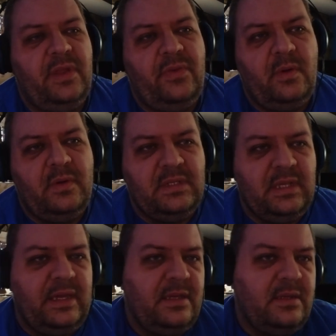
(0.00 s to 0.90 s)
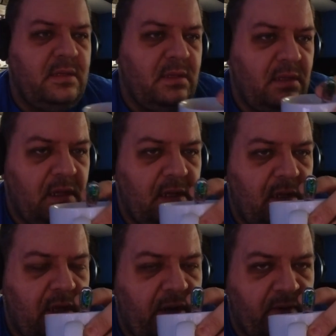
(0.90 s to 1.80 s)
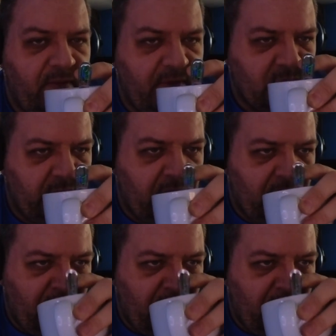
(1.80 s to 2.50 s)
throat is like, I don't know, feels weird.